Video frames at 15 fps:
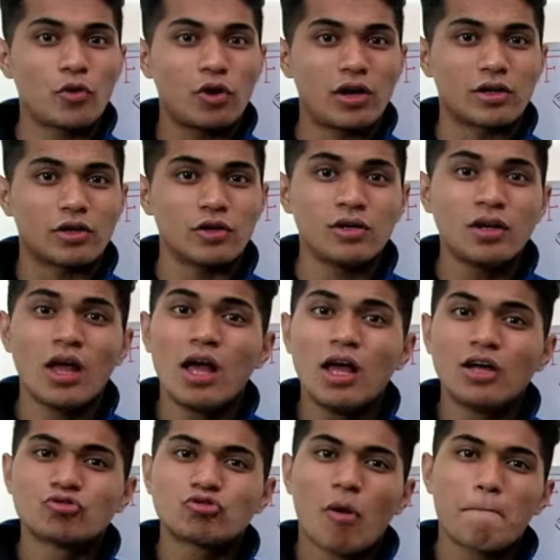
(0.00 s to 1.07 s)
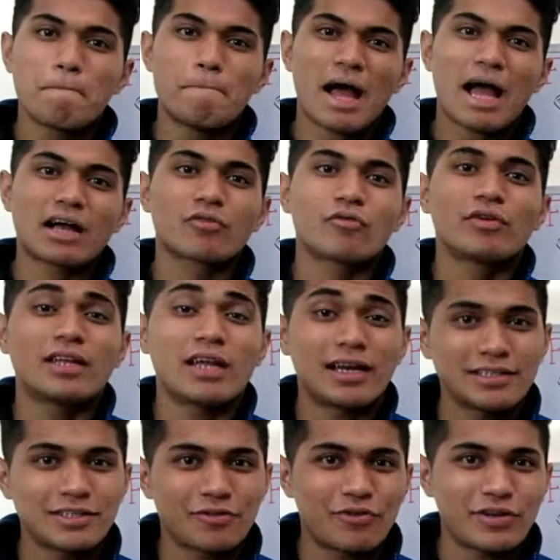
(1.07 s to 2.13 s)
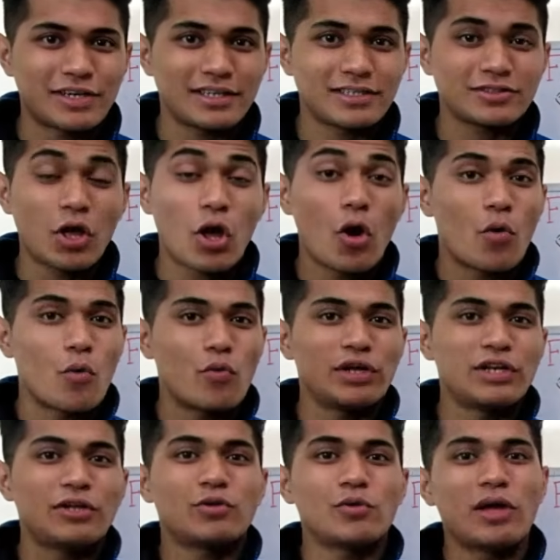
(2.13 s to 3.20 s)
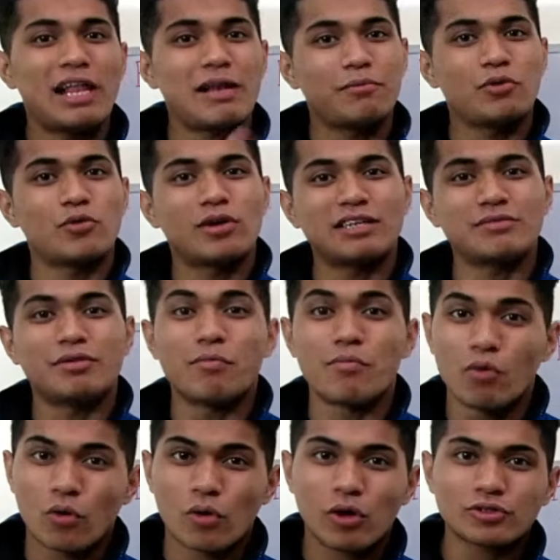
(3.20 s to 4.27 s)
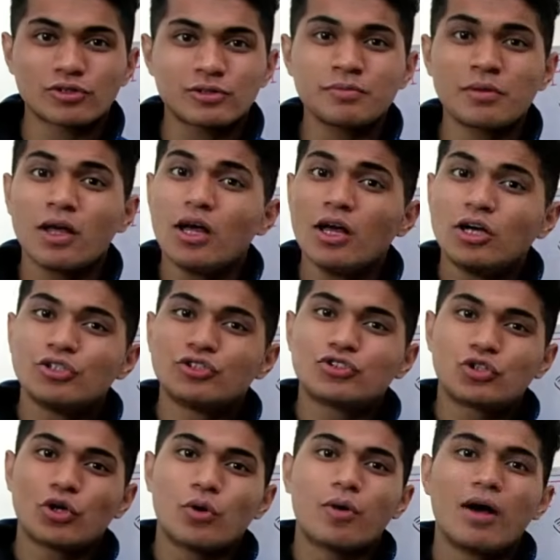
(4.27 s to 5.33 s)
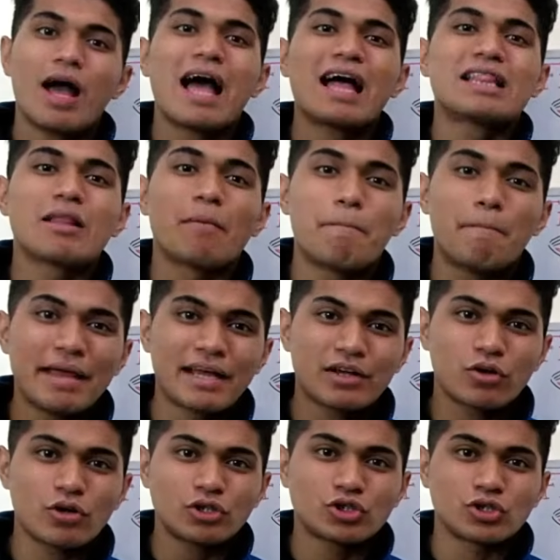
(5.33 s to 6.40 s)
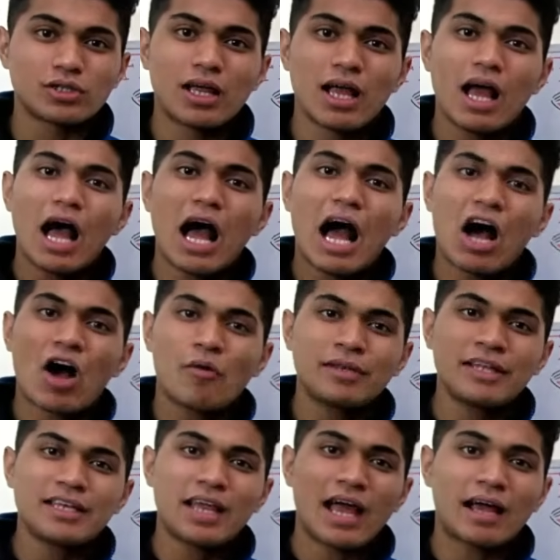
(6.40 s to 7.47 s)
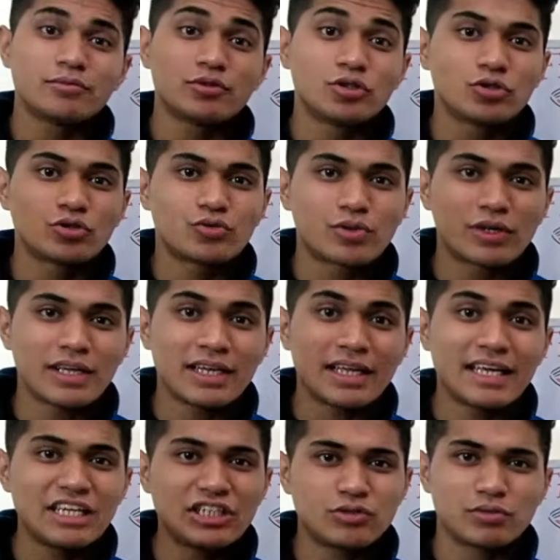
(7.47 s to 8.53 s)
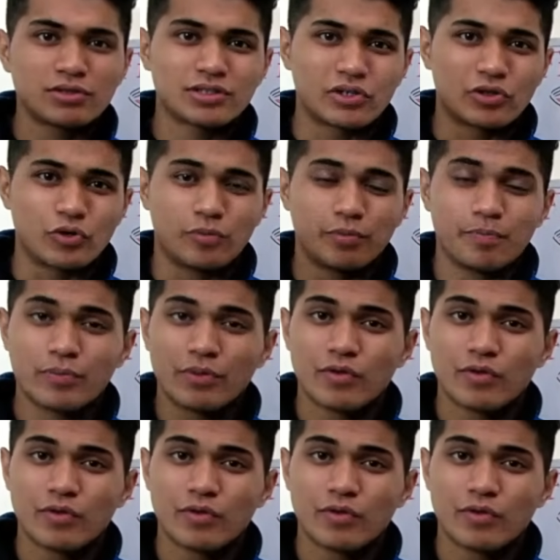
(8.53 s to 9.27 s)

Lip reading: hope you all are good. So I'm back with another fitness video to help you guys be more awesome. So the big question, how many times you should train each muscle group?